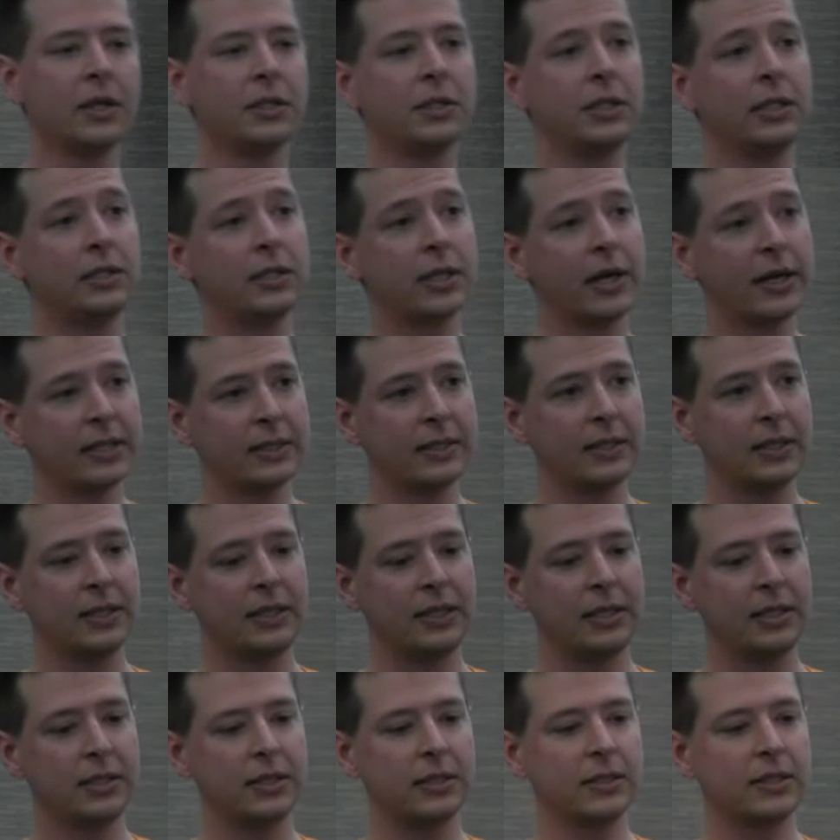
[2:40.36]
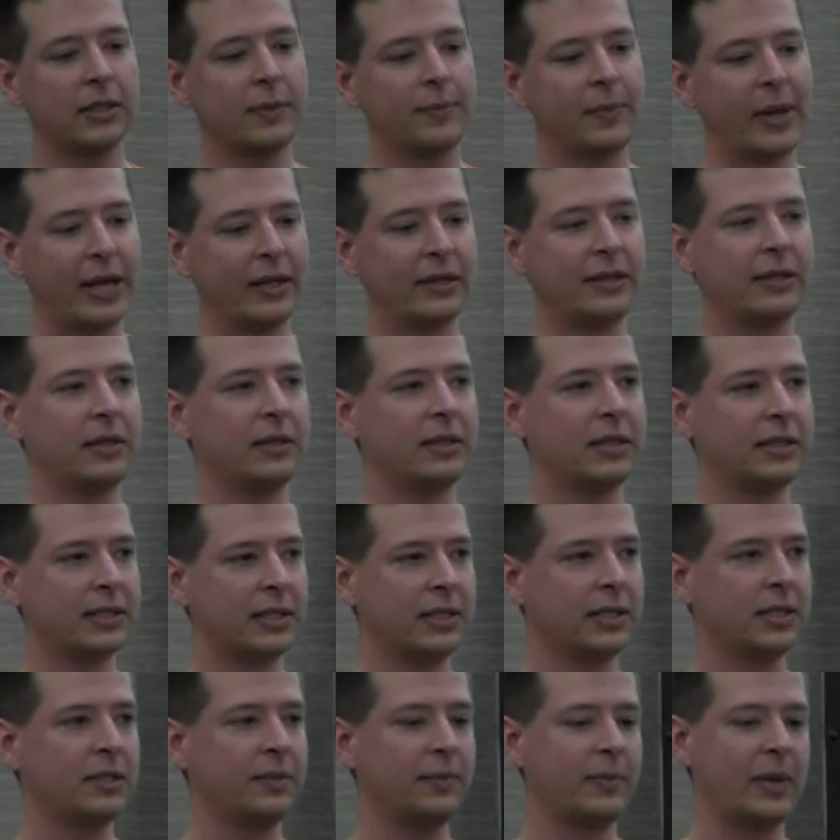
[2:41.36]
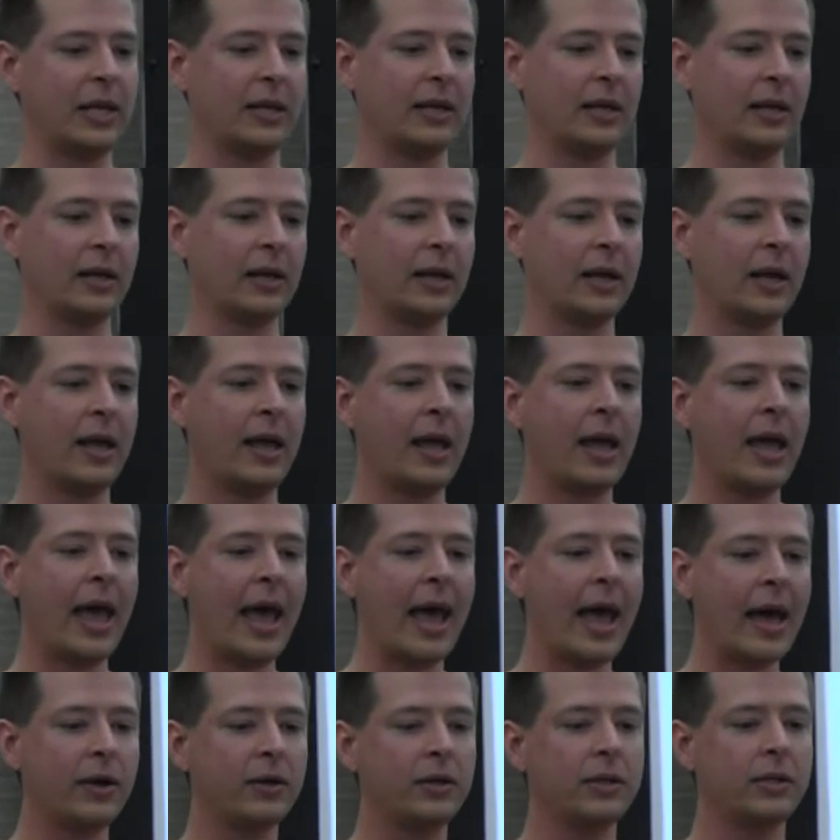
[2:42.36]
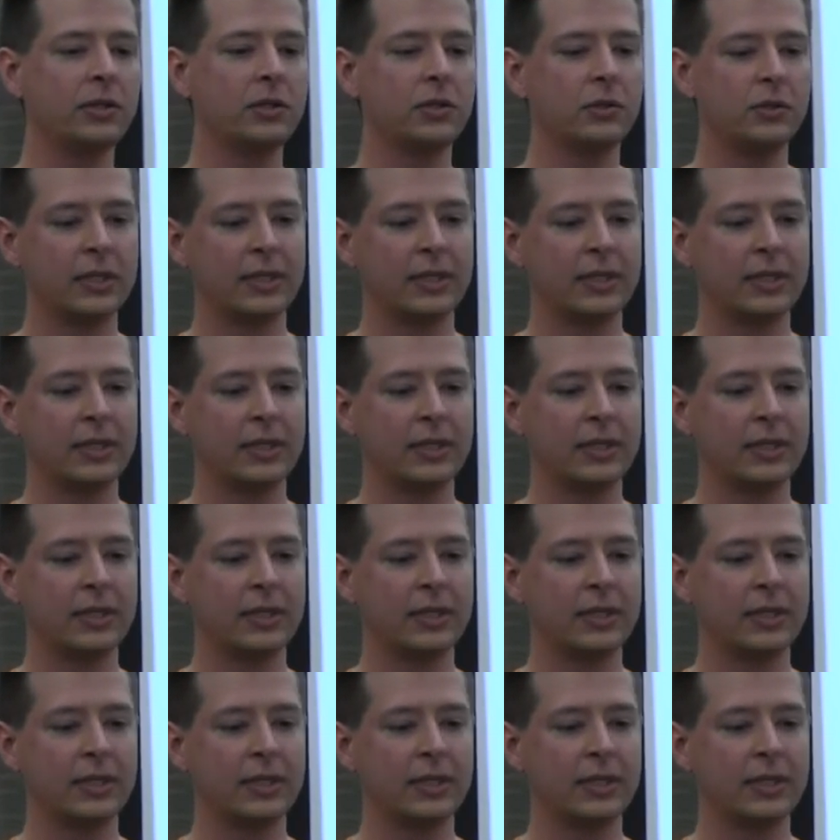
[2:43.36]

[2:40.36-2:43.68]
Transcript: She talks to teachers about their decision making. How did you